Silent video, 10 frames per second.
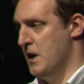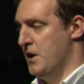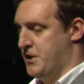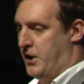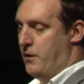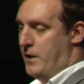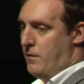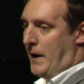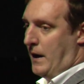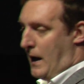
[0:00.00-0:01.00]
security
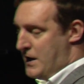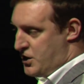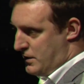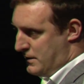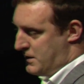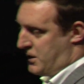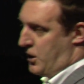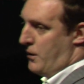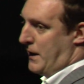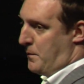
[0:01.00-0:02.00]
regulations,
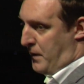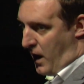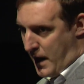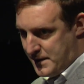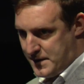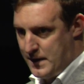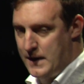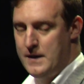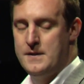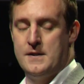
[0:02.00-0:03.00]
security compliance
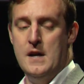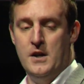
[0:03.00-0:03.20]
needs,